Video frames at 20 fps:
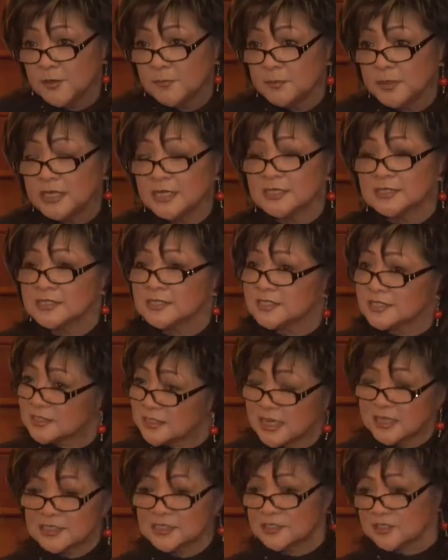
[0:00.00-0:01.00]
Because it's
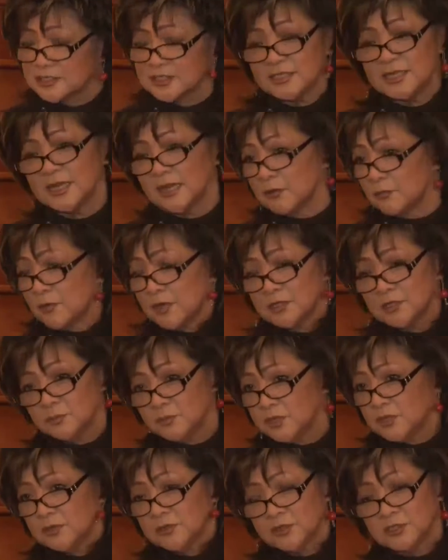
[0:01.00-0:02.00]
nice to say, I want to
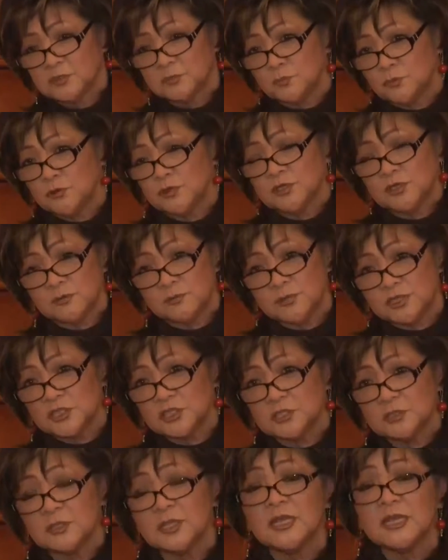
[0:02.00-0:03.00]
be on this board
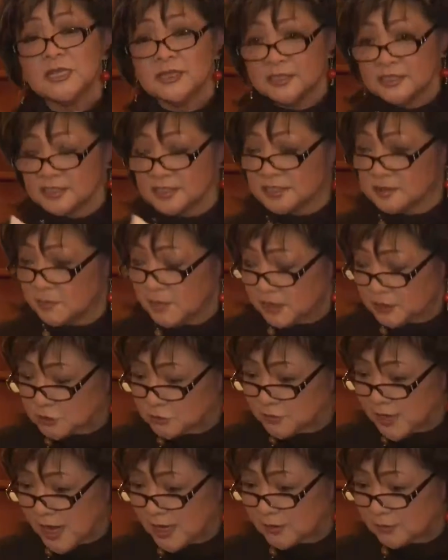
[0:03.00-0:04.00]
commission, this is my
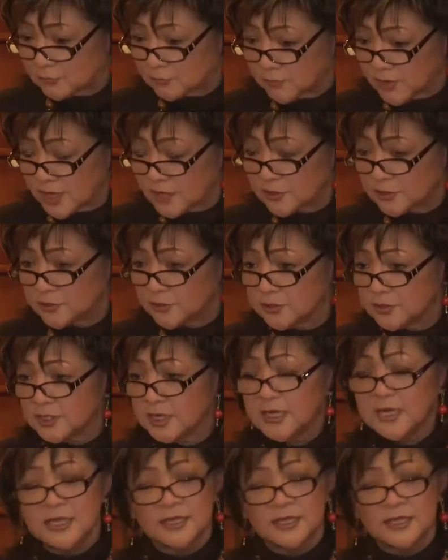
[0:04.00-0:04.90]
track record,